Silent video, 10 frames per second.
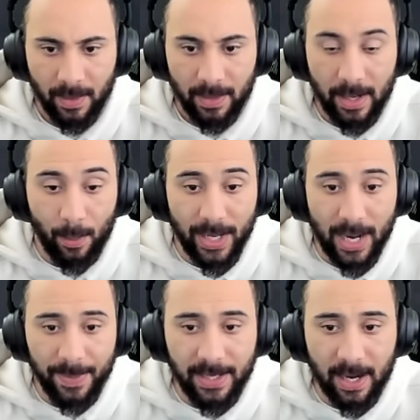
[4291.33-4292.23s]
Now, we
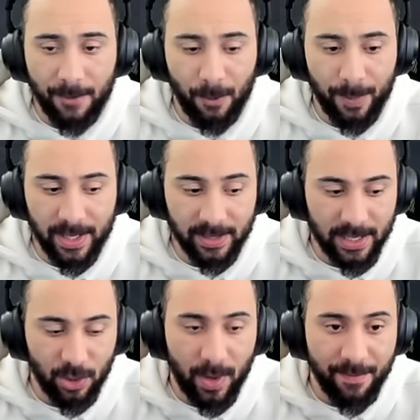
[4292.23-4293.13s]
got to be careful because
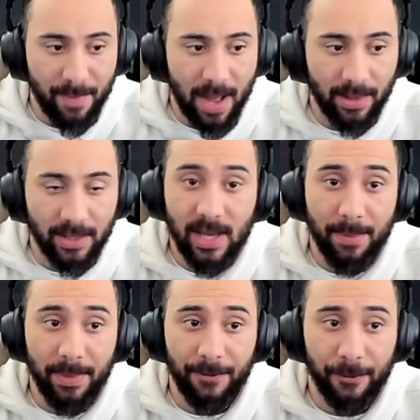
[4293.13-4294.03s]
I do have mollies
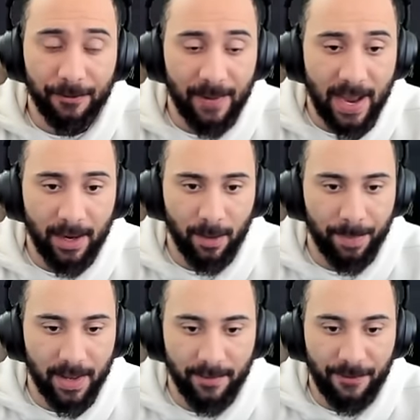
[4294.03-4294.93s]
on me for fire,
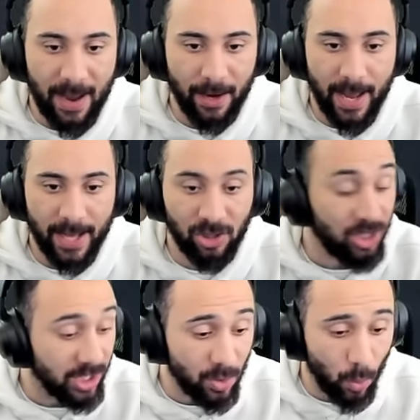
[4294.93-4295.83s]
but fire actually
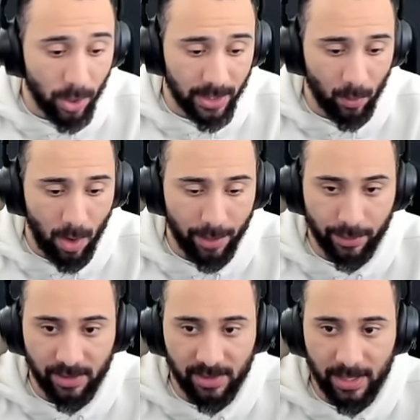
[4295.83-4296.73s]
doesn't work in
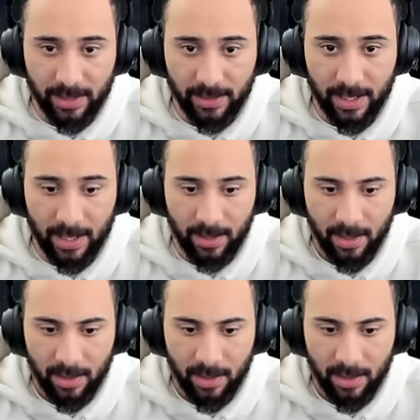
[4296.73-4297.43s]
water in State of Decay.